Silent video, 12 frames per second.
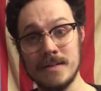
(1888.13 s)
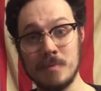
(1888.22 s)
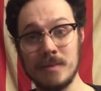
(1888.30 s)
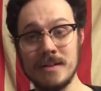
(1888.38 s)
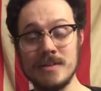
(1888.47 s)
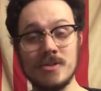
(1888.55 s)

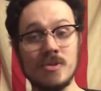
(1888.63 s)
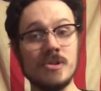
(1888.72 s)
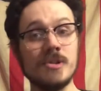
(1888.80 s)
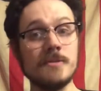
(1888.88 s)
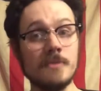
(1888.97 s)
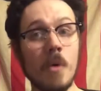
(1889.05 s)
because there's
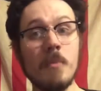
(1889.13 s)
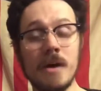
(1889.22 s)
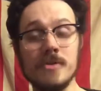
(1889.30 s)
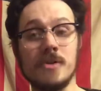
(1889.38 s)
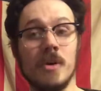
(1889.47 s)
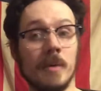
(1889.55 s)
so
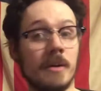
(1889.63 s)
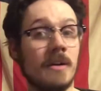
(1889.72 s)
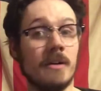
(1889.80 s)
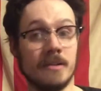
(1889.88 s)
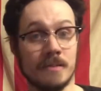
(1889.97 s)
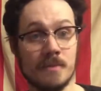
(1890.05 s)
much going on
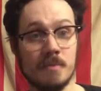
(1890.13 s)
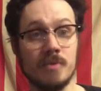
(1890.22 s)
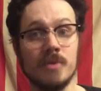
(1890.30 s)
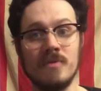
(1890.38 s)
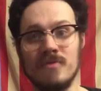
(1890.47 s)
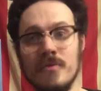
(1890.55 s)
in this
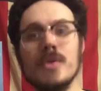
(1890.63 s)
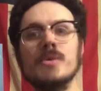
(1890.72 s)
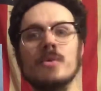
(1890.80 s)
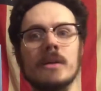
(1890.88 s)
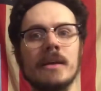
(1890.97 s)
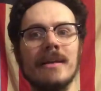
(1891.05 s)
book
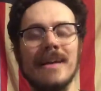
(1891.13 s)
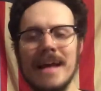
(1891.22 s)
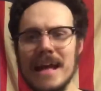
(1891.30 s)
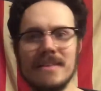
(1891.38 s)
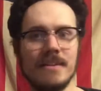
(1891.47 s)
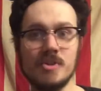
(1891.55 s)
visually
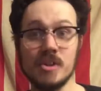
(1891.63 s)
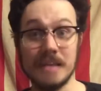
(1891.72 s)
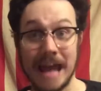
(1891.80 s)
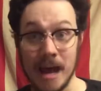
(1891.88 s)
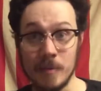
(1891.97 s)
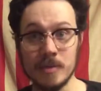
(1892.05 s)
that is just
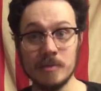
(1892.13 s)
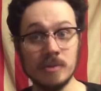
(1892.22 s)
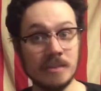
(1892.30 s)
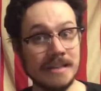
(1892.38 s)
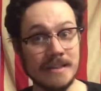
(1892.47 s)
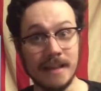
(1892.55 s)

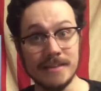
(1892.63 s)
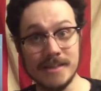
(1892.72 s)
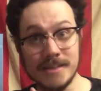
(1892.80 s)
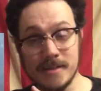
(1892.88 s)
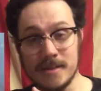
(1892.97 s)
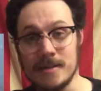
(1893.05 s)
absolutely
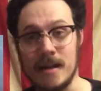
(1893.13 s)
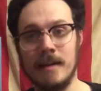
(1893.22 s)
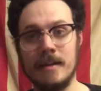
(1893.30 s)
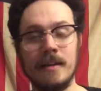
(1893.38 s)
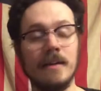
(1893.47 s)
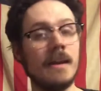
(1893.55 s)

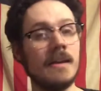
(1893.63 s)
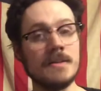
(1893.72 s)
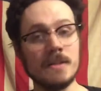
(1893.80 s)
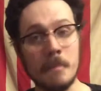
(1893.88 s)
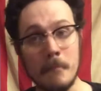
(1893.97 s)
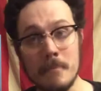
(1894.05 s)
stunning. It is
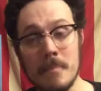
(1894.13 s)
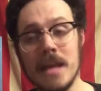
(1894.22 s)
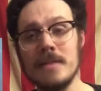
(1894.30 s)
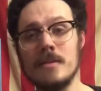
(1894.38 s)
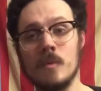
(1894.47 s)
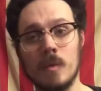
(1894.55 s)
an
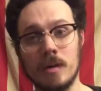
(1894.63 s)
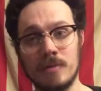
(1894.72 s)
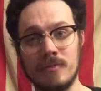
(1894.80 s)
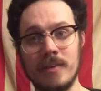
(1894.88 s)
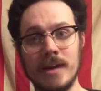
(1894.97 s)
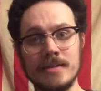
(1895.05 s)
amazing work of
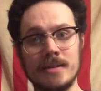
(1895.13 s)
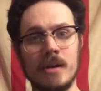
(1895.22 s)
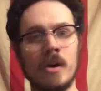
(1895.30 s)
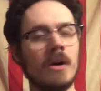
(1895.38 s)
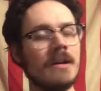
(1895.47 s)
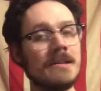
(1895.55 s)
fantasy
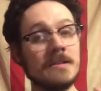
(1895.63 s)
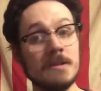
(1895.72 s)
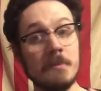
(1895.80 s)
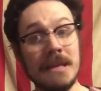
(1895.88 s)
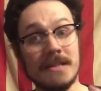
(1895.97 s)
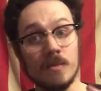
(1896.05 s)
art. It is an
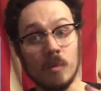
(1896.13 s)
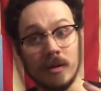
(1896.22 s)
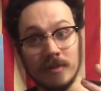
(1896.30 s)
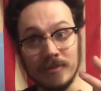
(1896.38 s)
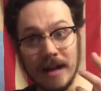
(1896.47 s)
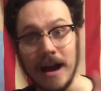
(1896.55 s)
amazing work
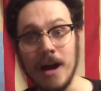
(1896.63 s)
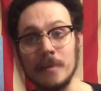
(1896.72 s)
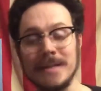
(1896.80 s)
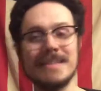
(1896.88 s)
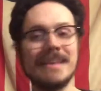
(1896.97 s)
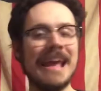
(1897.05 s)
of
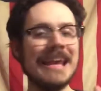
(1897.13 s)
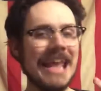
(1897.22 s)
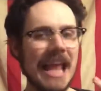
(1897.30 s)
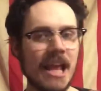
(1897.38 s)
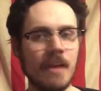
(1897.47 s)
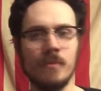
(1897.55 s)
comics. And
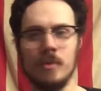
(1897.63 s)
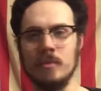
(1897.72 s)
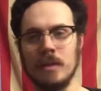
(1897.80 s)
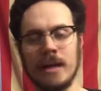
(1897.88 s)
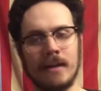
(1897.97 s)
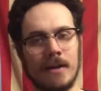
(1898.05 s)
if you
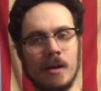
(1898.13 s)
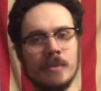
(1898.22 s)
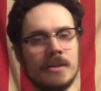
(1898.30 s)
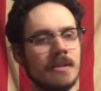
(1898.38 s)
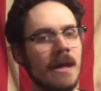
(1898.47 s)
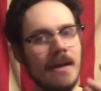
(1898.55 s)
like
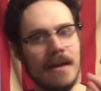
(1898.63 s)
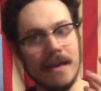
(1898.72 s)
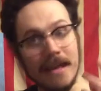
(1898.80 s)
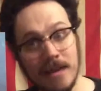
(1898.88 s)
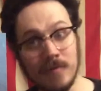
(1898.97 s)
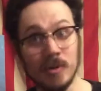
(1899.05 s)
comics,
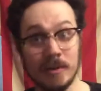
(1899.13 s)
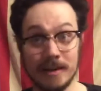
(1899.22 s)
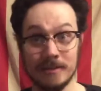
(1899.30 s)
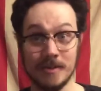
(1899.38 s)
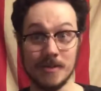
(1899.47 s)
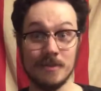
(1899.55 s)
if you like
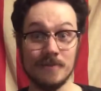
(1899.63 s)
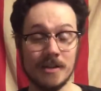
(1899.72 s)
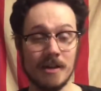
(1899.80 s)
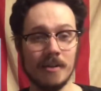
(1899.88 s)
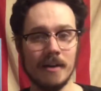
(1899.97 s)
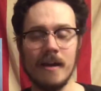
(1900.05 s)
Legend of
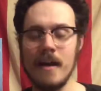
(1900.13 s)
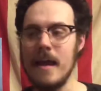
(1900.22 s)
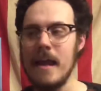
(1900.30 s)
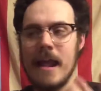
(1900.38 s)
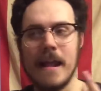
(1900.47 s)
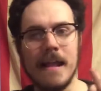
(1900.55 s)
Zelda,
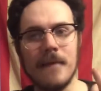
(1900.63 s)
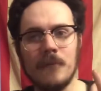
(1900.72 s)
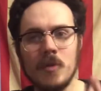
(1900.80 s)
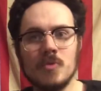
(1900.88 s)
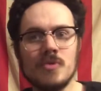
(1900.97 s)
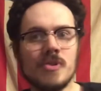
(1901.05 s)
if
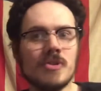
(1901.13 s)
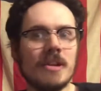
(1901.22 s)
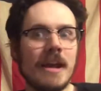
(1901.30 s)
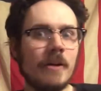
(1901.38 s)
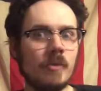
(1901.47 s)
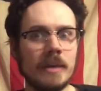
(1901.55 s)
you just
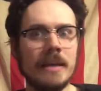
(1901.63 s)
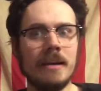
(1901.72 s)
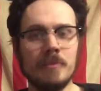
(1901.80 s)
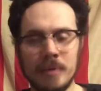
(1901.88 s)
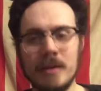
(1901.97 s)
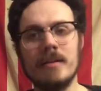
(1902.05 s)
like
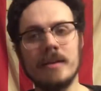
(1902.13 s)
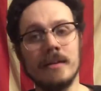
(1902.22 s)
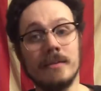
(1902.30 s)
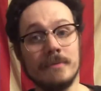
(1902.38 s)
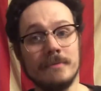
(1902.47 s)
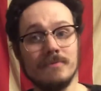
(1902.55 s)
reading, period,
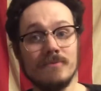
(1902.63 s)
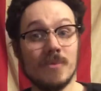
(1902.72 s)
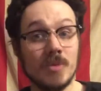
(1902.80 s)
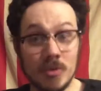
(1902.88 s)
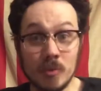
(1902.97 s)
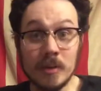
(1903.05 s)

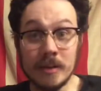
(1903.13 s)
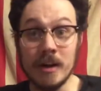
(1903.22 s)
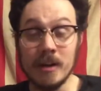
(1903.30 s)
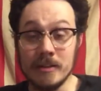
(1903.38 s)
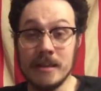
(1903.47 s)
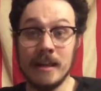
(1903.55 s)
you really ought
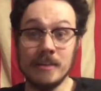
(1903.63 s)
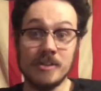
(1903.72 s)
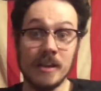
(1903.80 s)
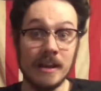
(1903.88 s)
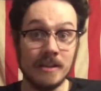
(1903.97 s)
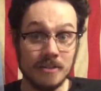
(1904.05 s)
to take a
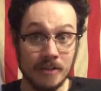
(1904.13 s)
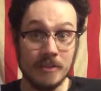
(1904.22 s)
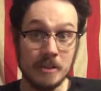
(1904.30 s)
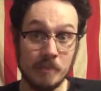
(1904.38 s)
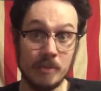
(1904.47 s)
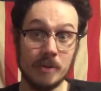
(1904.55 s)
chance on this
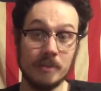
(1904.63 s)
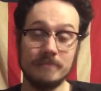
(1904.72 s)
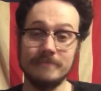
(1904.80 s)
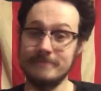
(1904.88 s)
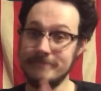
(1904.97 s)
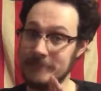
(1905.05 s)
book.
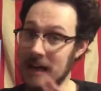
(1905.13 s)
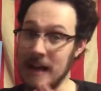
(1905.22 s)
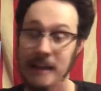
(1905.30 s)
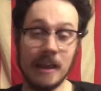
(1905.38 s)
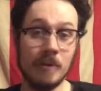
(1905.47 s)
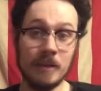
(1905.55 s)
I
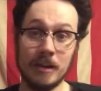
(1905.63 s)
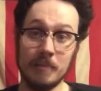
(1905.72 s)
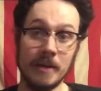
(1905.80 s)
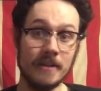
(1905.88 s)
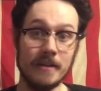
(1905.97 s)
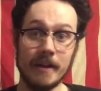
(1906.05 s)
can't
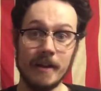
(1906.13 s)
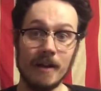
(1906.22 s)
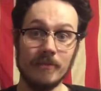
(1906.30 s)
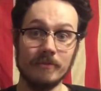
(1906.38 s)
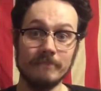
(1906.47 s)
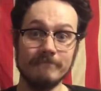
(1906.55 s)
recommend it
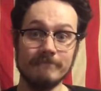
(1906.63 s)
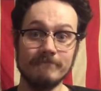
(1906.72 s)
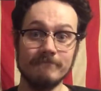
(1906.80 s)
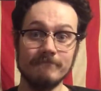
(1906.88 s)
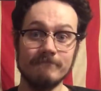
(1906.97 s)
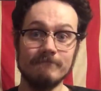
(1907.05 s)
enough.
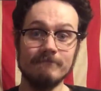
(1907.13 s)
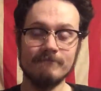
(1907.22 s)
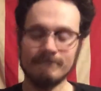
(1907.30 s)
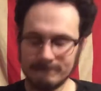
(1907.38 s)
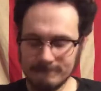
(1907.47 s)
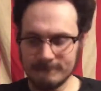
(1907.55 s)

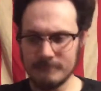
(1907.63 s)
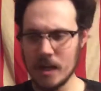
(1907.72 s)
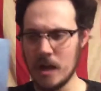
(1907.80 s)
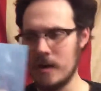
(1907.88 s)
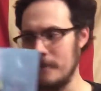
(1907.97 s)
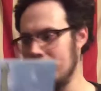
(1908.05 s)

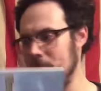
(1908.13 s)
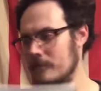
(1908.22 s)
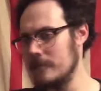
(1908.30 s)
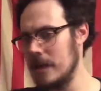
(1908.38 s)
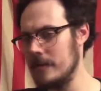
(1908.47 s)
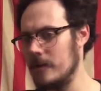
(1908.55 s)
All right,
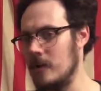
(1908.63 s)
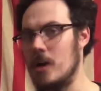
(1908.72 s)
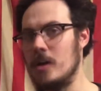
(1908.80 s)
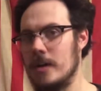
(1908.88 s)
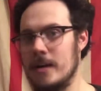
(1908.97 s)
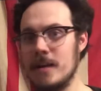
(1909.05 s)
I think I'll call
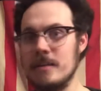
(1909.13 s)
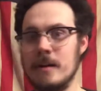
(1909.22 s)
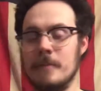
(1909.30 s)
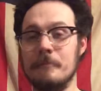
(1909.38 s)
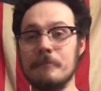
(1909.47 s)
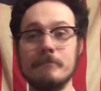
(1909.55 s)
it a day there.
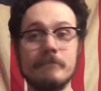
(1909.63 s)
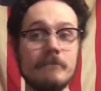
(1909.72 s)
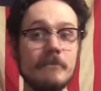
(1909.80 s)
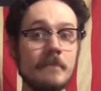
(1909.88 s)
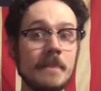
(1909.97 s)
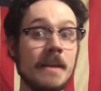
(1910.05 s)

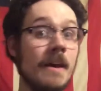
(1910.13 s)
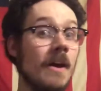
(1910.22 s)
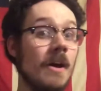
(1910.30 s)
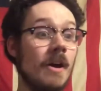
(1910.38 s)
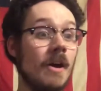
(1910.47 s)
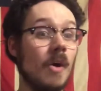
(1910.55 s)

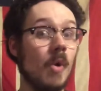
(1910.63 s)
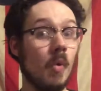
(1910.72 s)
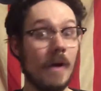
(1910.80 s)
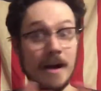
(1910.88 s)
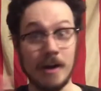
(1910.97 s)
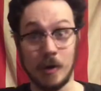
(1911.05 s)

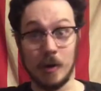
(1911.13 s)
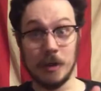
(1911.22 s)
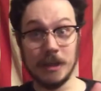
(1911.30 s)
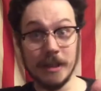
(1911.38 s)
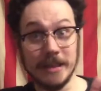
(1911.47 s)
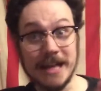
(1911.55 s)
Wow,
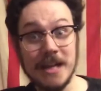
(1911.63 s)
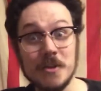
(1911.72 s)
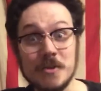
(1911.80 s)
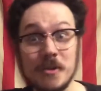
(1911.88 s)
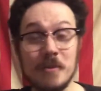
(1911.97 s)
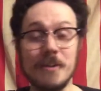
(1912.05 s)
thank you
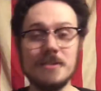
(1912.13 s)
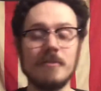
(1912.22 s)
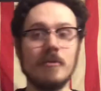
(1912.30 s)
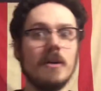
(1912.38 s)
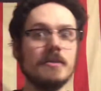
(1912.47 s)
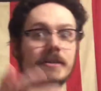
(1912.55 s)
so much for
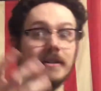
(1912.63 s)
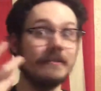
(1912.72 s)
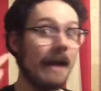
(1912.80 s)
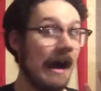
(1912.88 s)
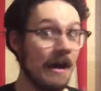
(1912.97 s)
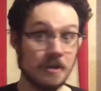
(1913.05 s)
watching.
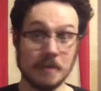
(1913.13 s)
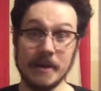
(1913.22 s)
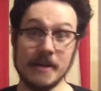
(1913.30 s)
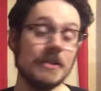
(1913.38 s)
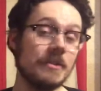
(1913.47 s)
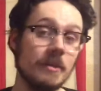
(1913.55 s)
I
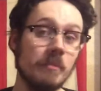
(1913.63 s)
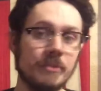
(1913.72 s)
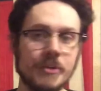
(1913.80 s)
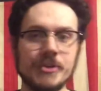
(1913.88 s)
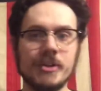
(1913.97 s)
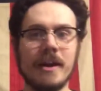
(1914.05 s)
tremendously
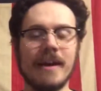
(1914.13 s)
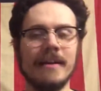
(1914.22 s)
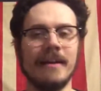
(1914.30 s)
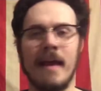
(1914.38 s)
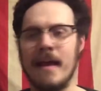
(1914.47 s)
appreciate it.